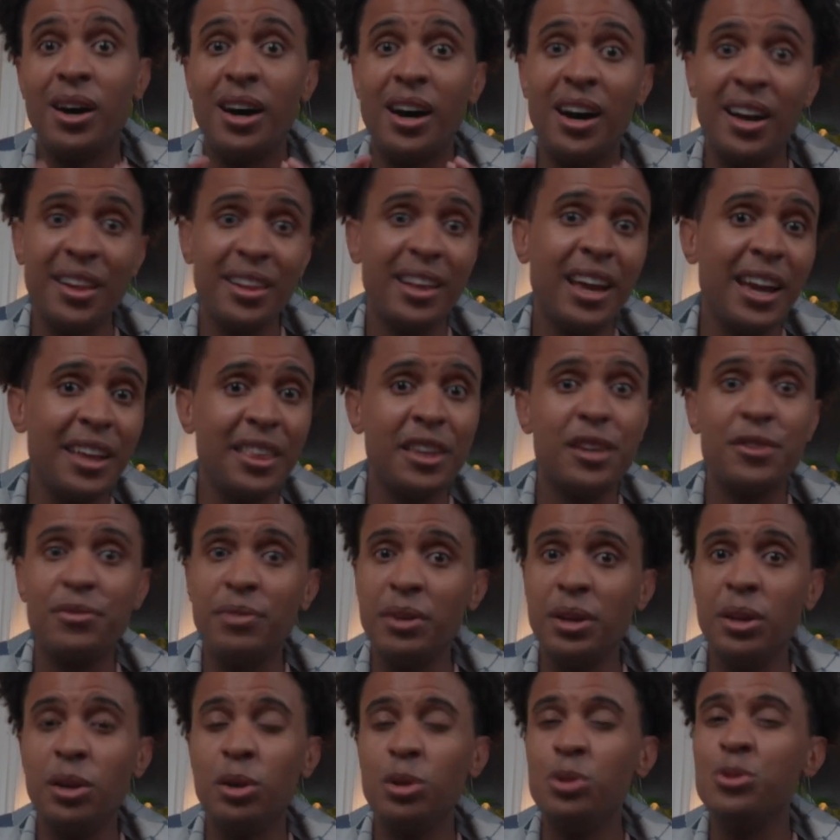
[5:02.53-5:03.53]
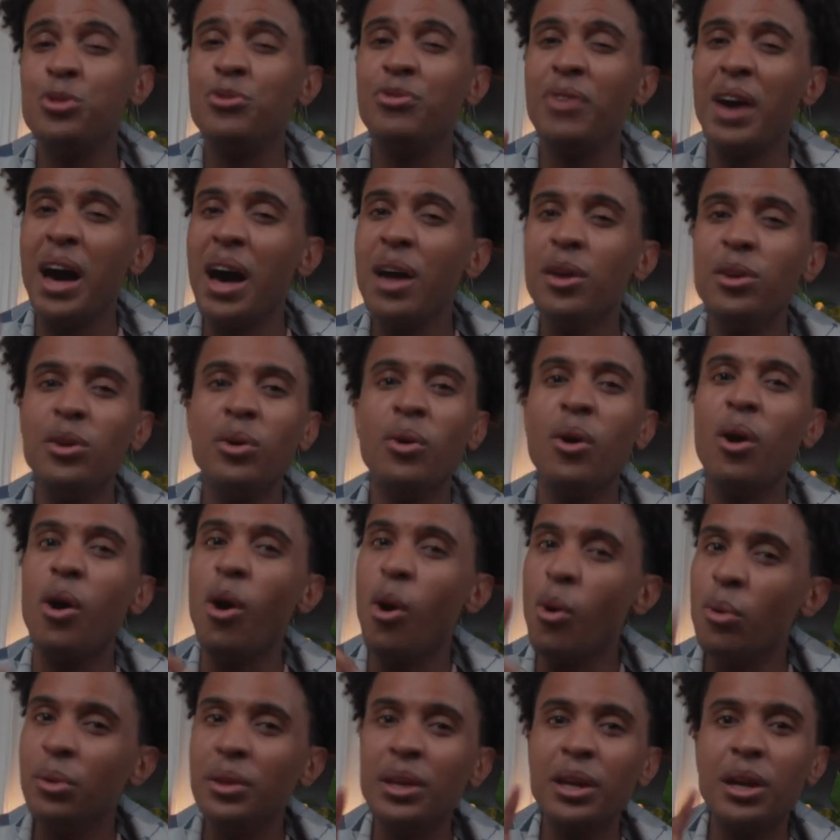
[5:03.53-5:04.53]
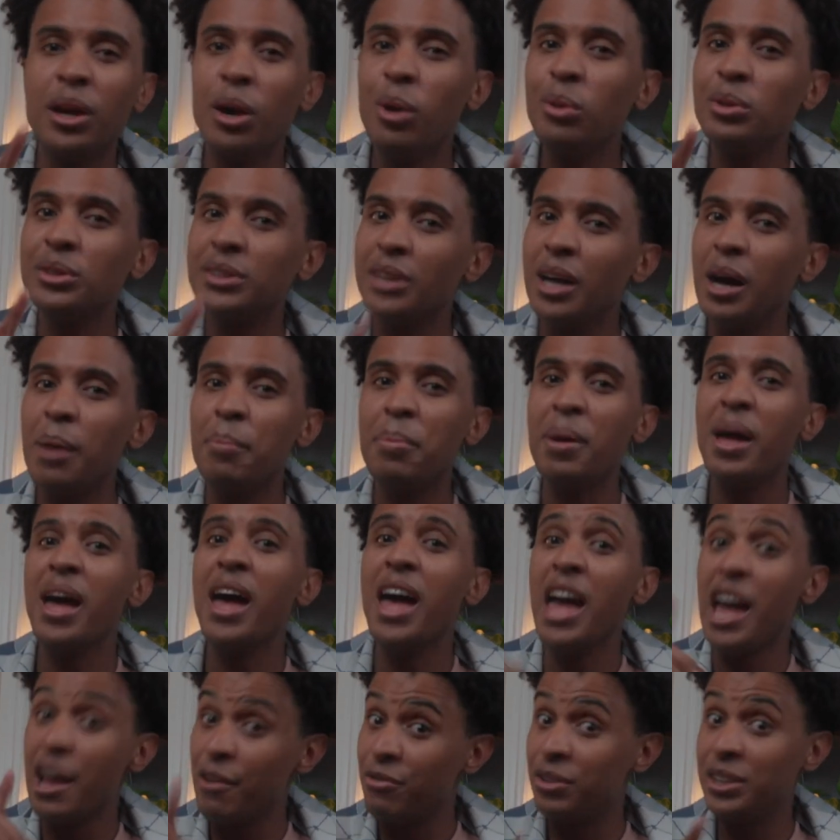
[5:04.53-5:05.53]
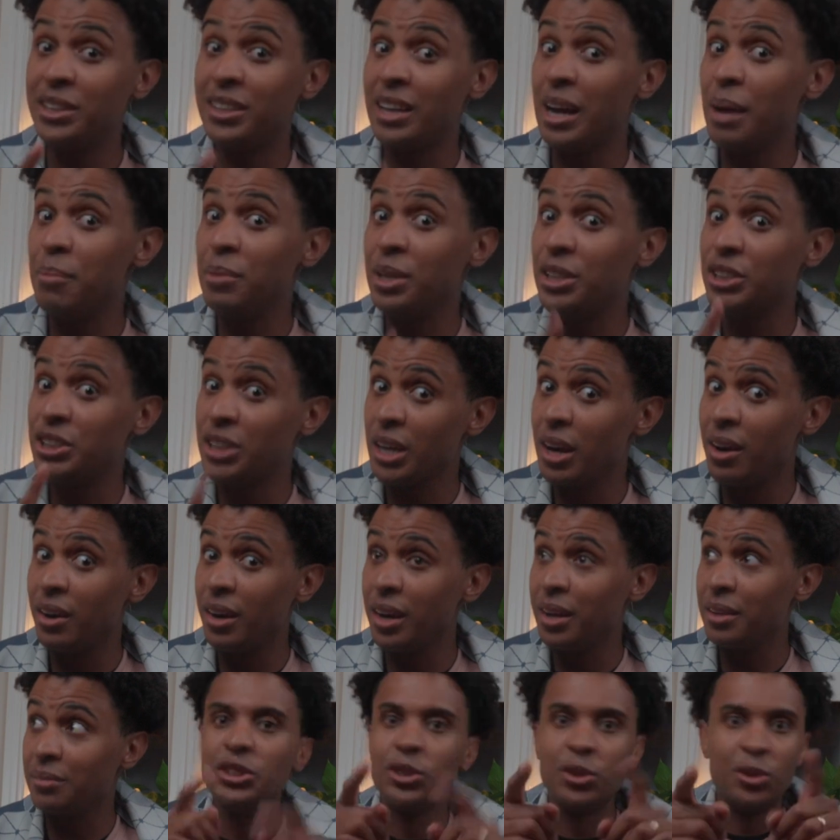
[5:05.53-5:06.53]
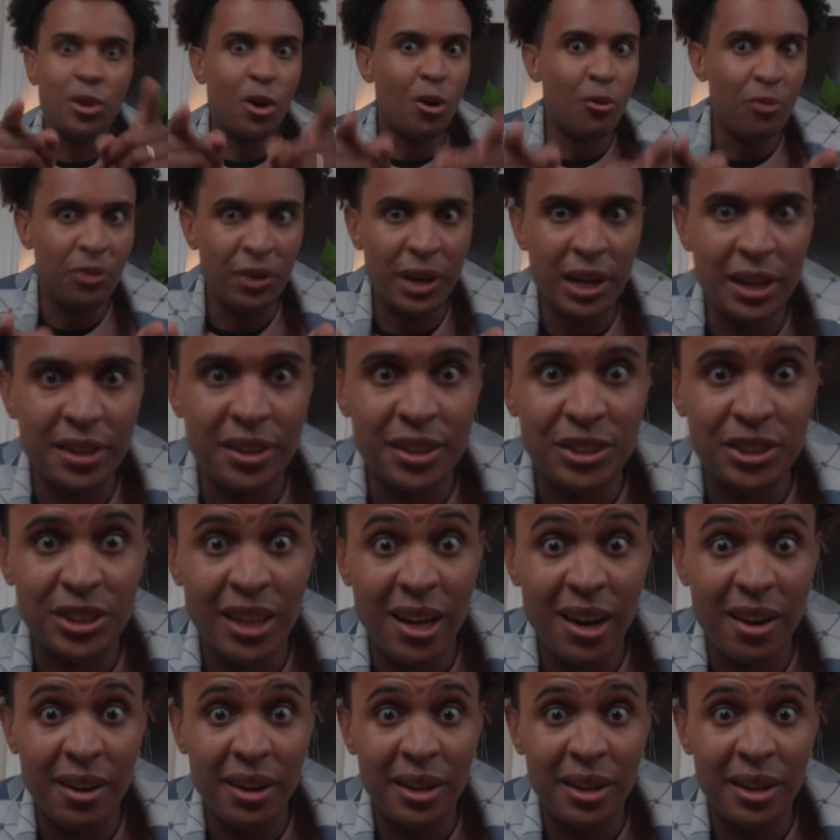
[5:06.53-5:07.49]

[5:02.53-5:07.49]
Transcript: Unlike this video whose value only goes up every time you share it, so don't forget to share